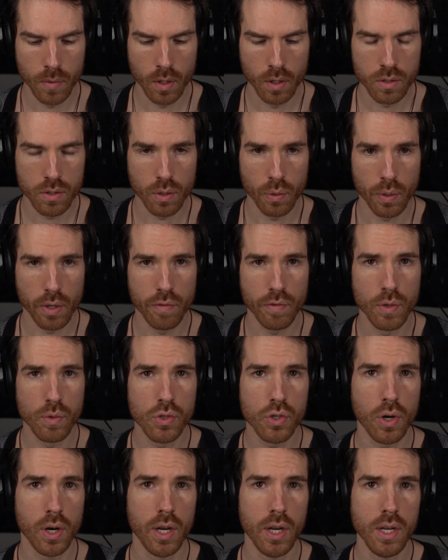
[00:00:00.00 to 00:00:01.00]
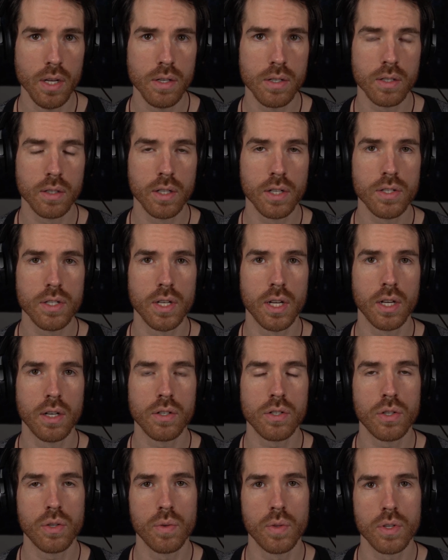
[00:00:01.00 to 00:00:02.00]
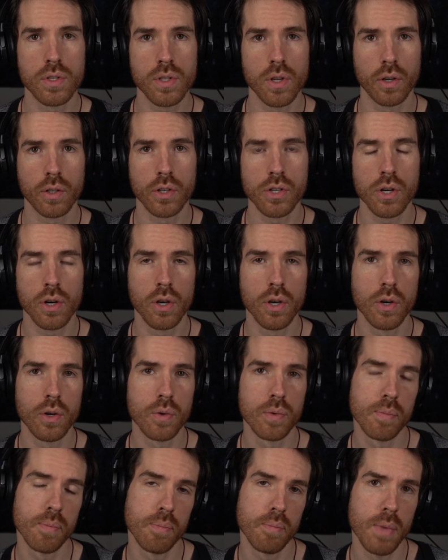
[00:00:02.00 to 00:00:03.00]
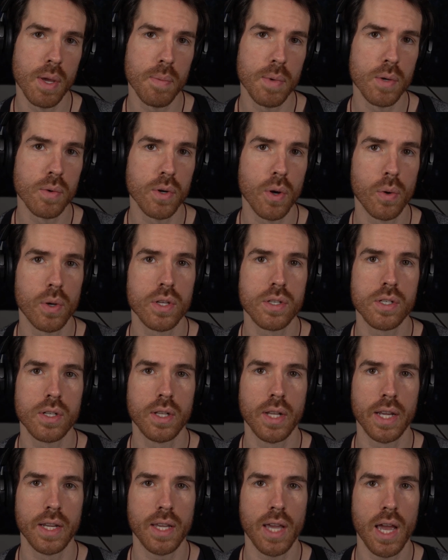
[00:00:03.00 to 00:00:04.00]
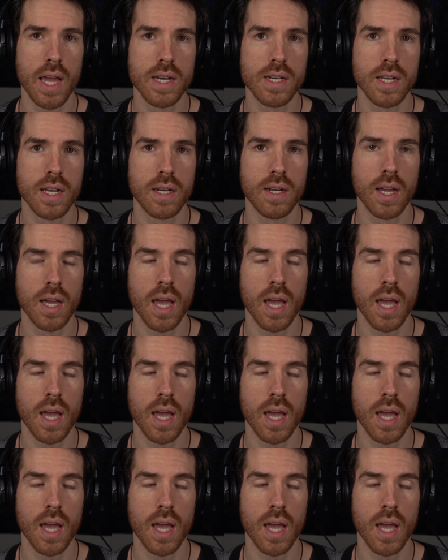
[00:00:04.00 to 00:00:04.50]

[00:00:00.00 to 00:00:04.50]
So if you tried listening to the song on your own, maybe you noticed, like I did,